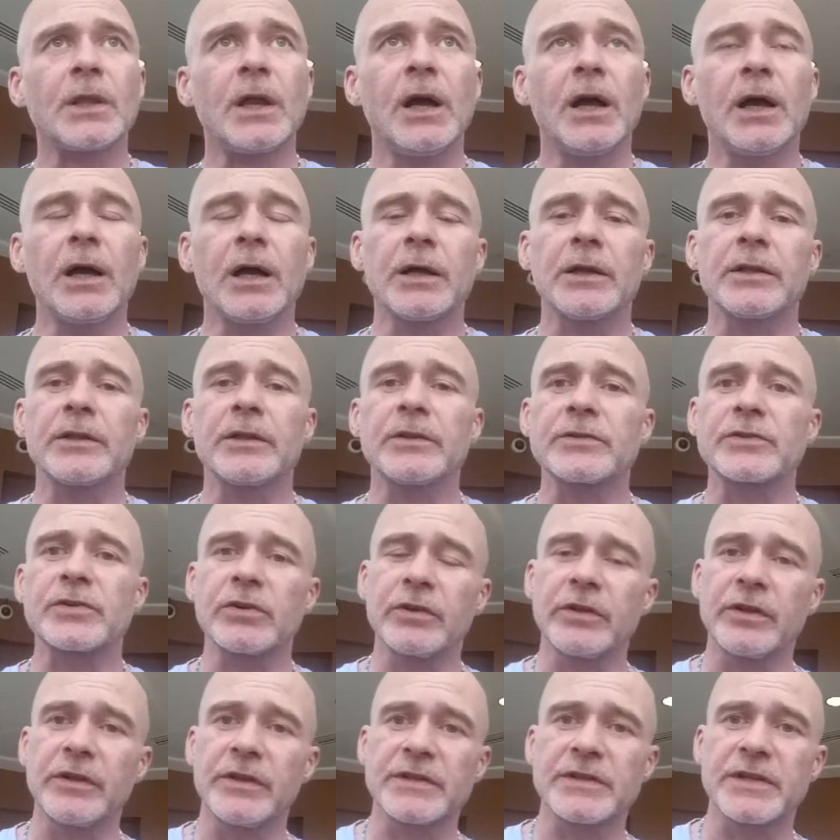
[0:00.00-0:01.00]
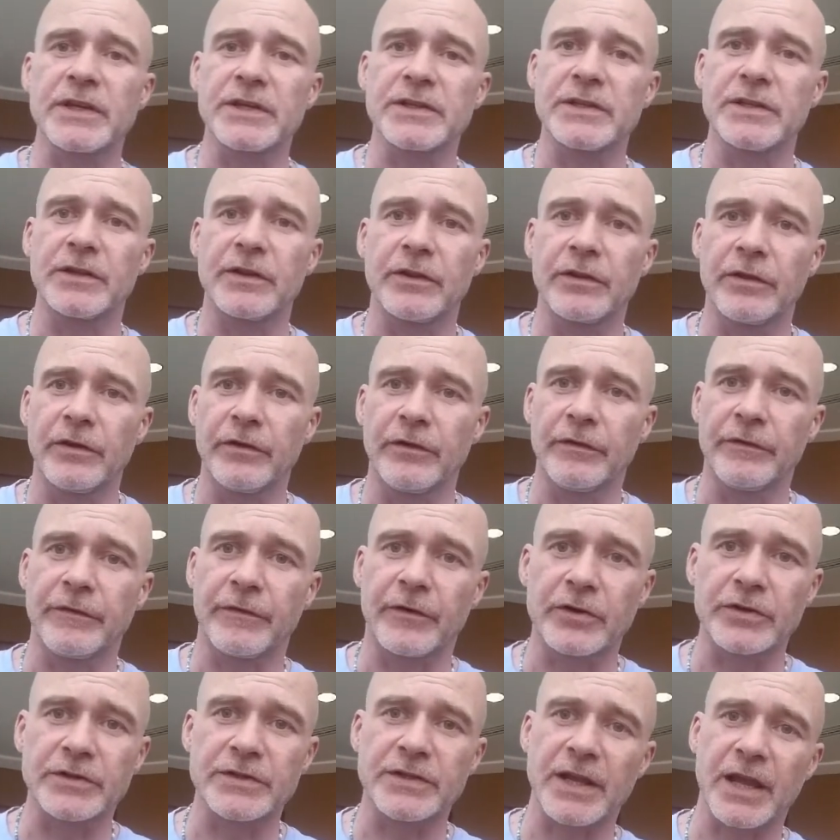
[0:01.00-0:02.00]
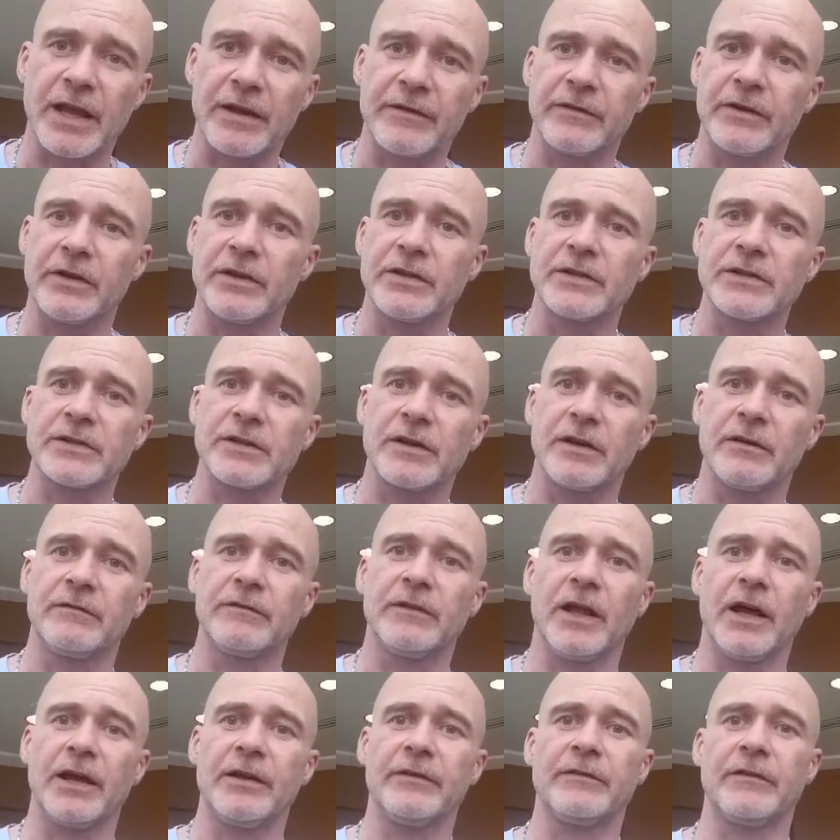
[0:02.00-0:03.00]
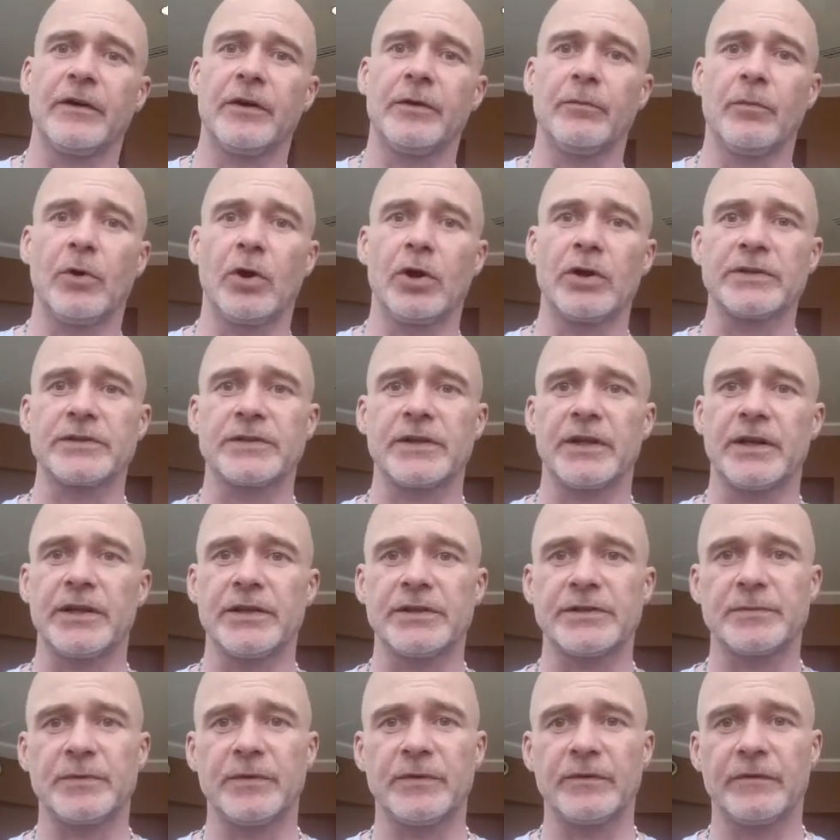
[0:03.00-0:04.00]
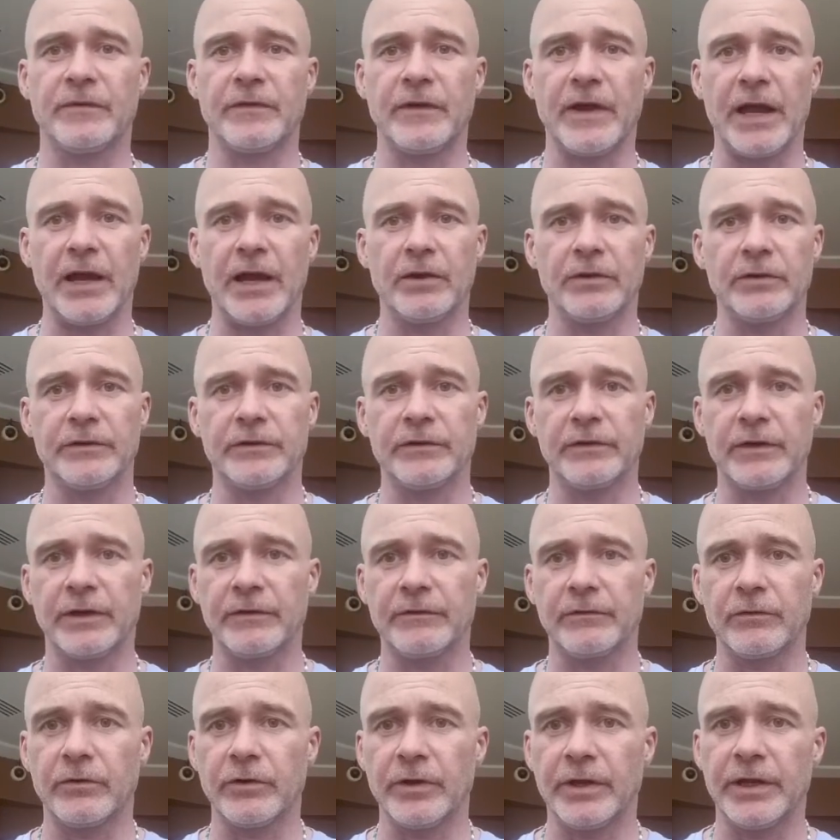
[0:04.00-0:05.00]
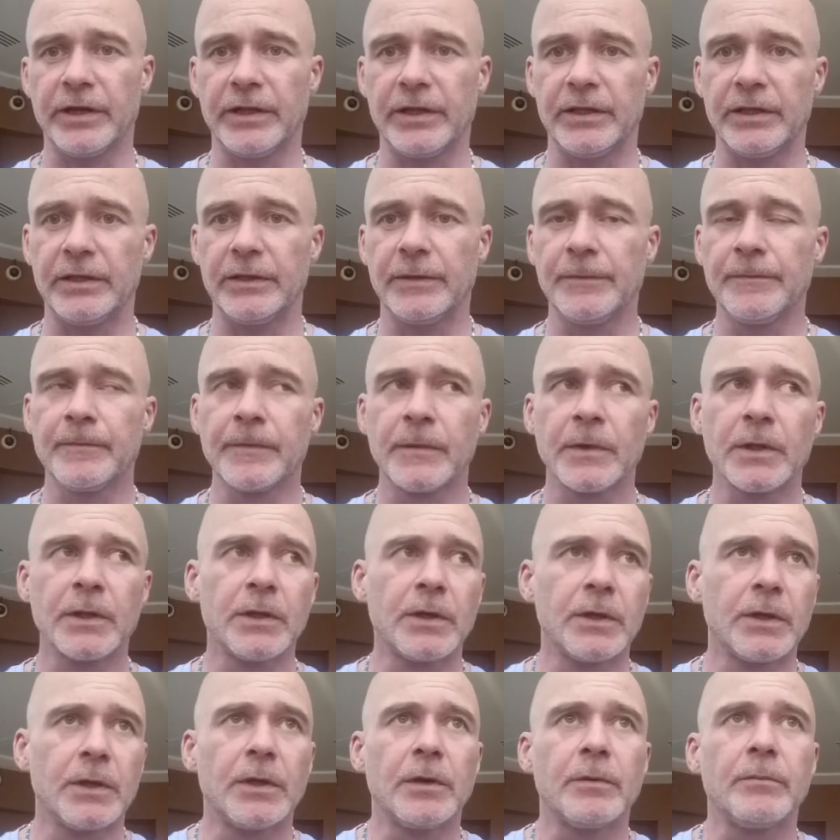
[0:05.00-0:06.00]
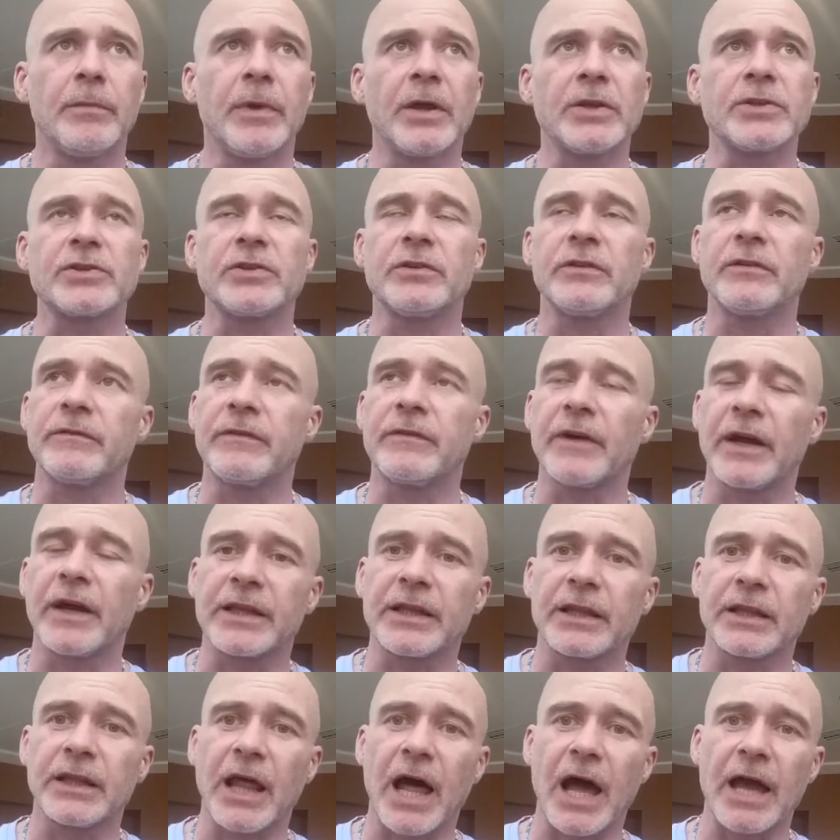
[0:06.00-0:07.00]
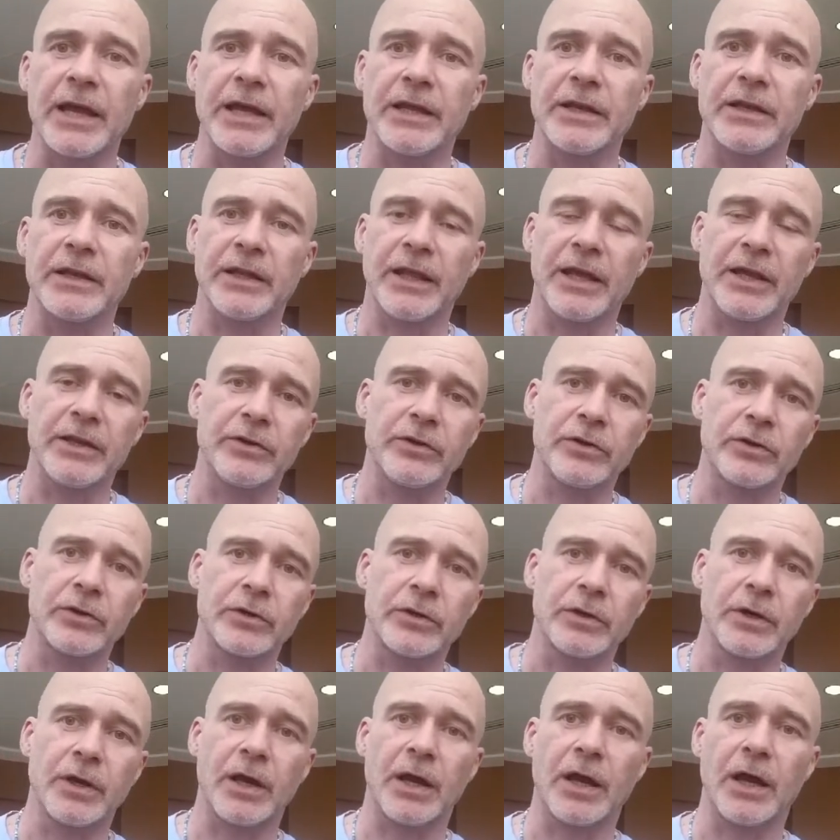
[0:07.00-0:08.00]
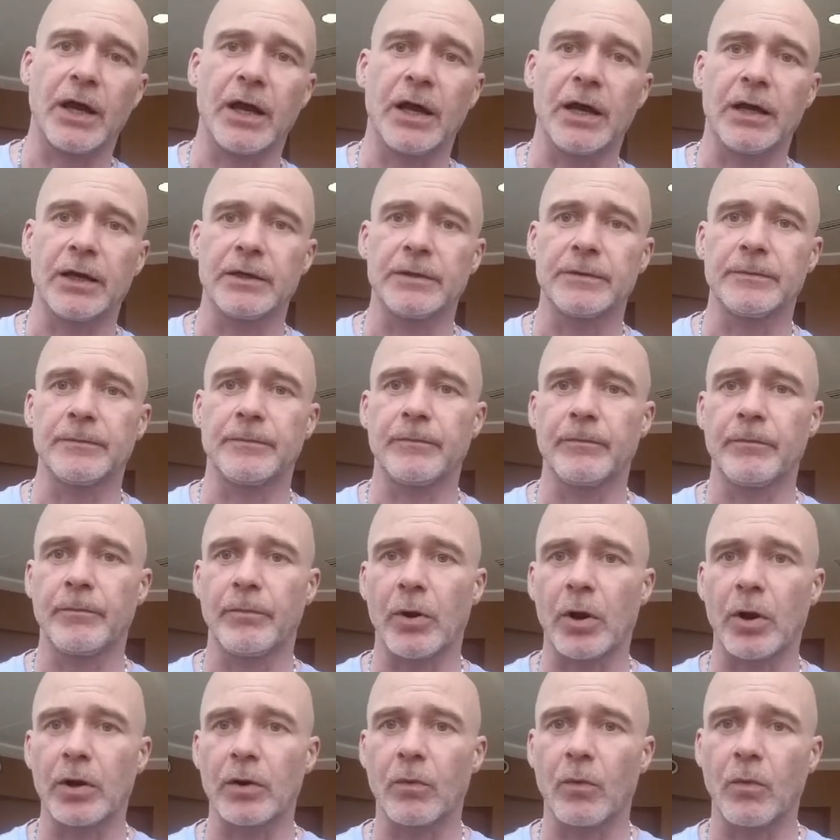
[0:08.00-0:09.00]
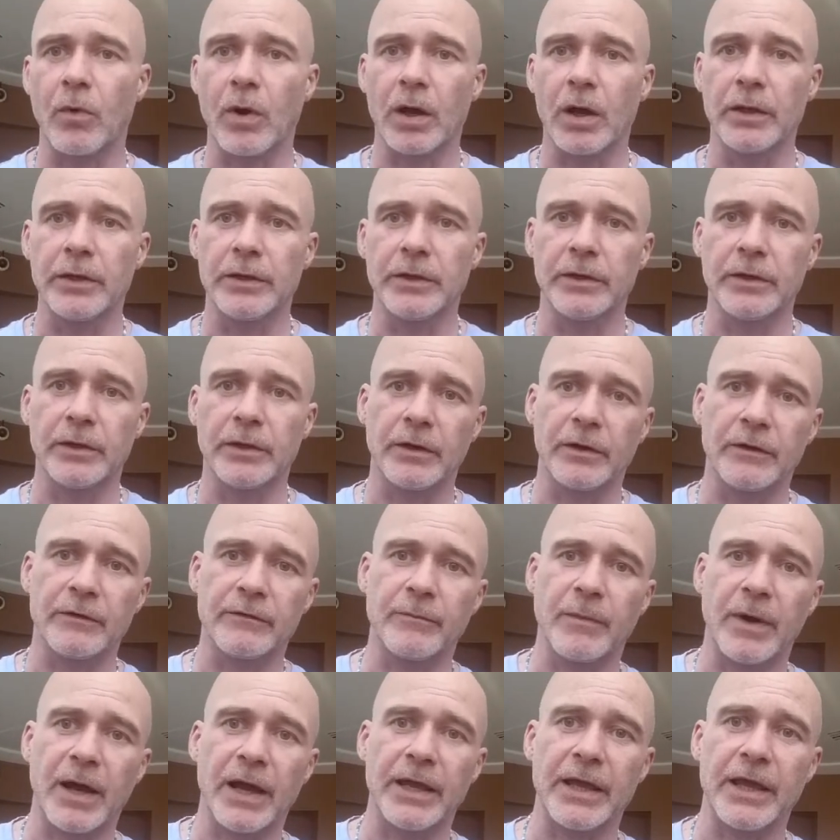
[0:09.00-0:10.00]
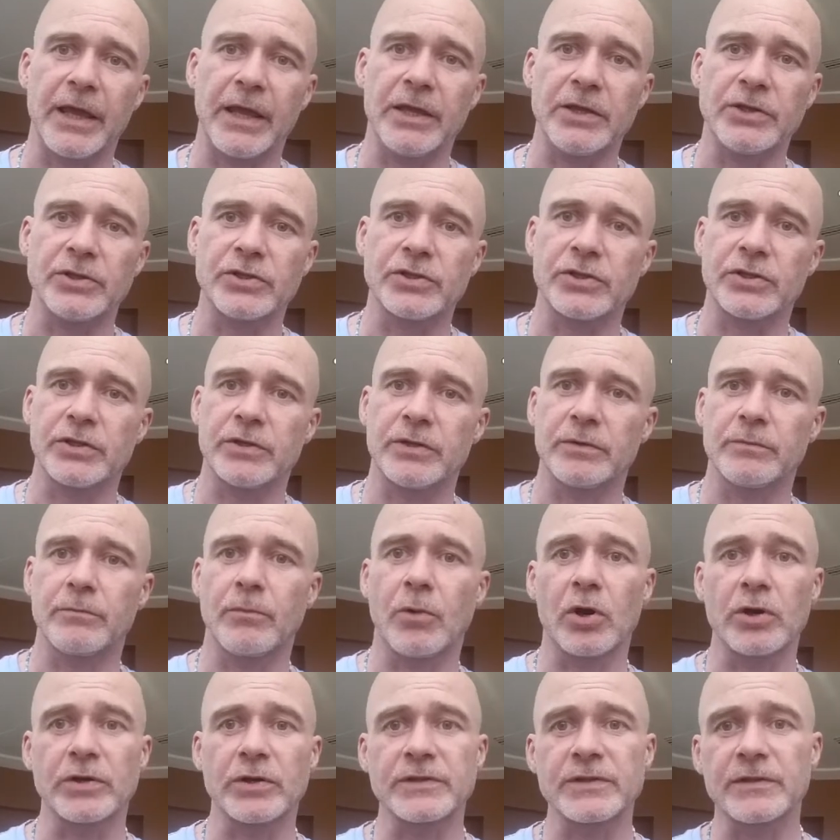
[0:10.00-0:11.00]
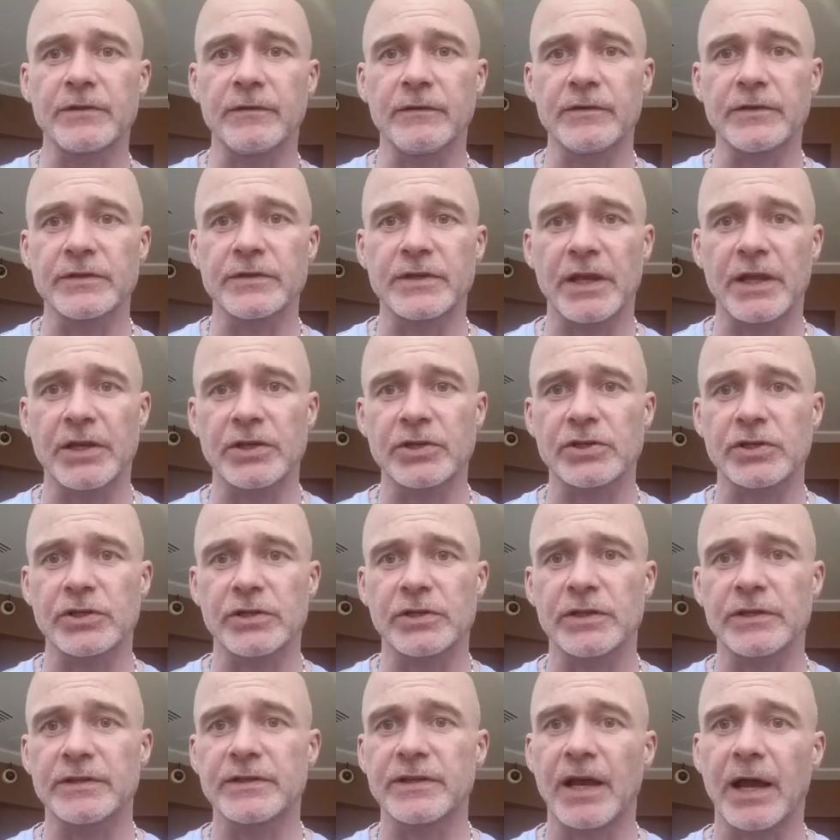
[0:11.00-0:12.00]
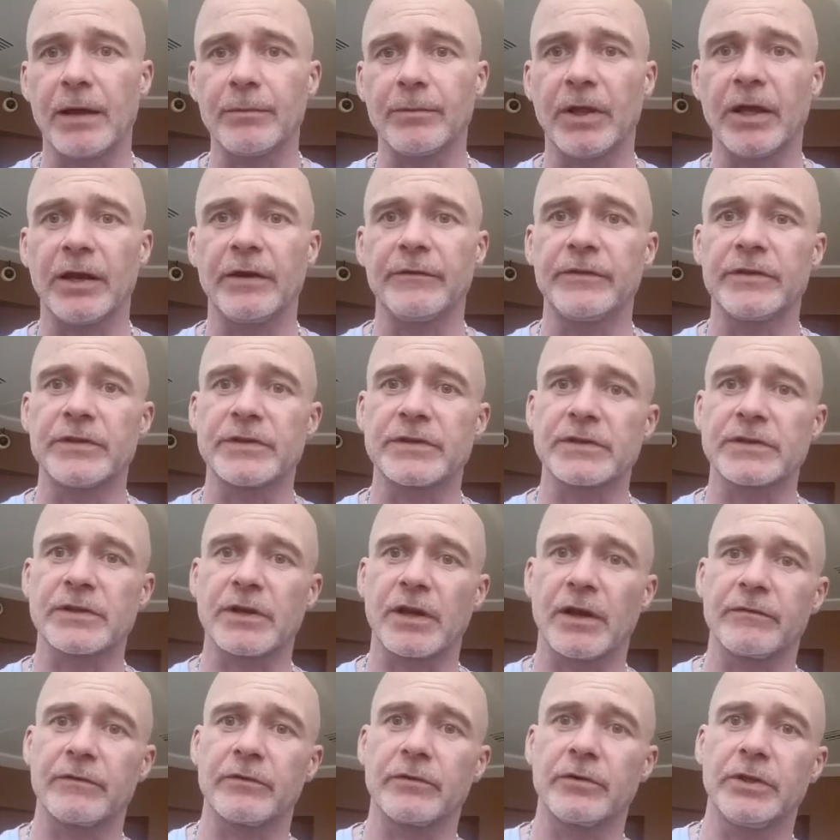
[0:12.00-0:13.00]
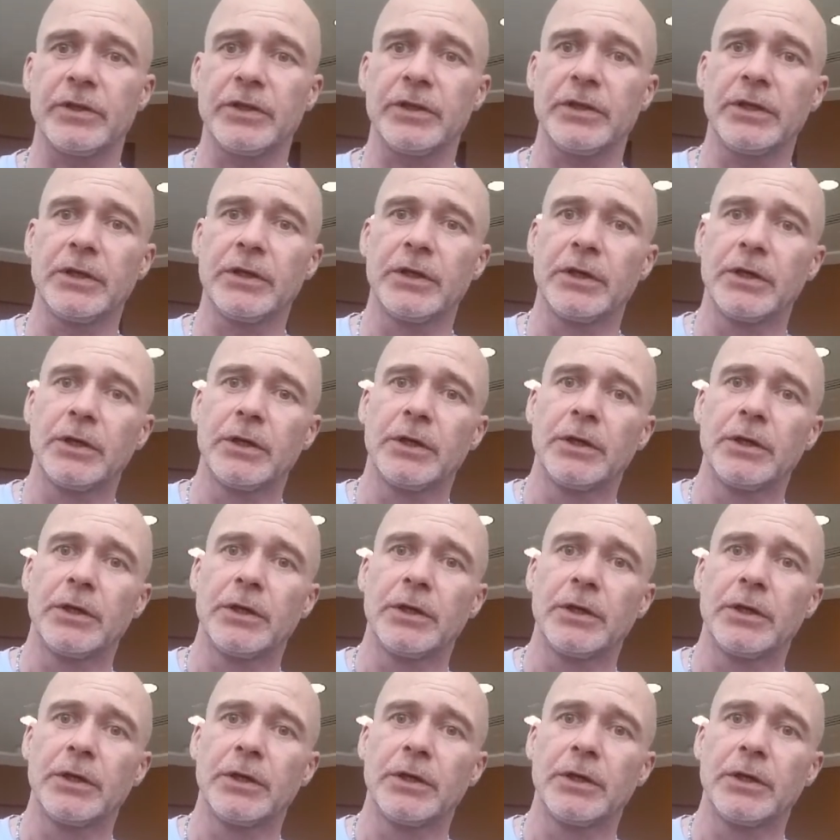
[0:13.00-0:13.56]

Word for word: Uh, certainly this isn't the first evidence of life on Mars that has been found. I've already mentioned the Viking lander, uh, part one of my ancient Mars civilization, a timeline of discovery.